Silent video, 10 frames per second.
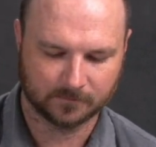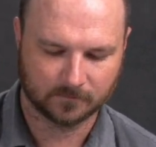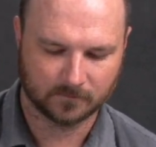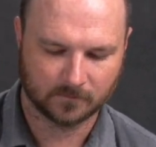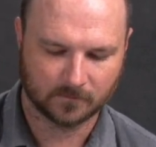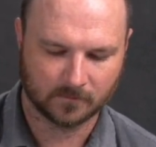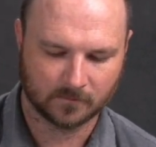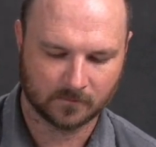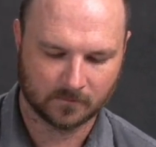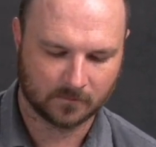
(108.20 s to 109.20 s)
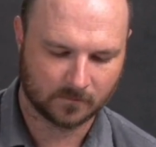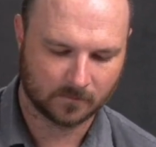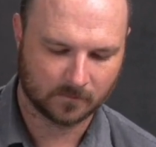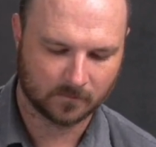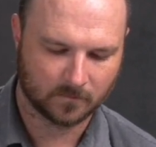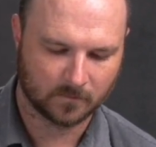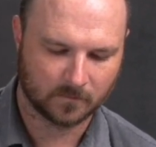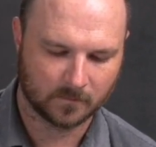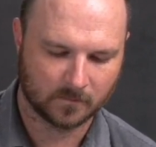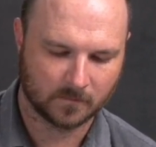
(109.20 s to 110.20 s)

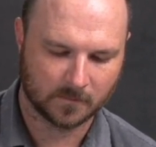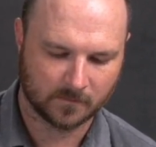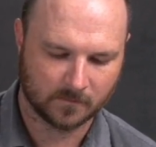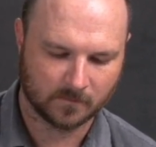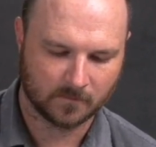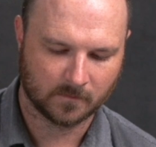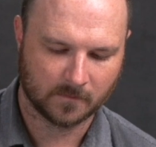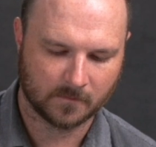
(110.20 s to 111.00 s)
No one is speaking in this clip.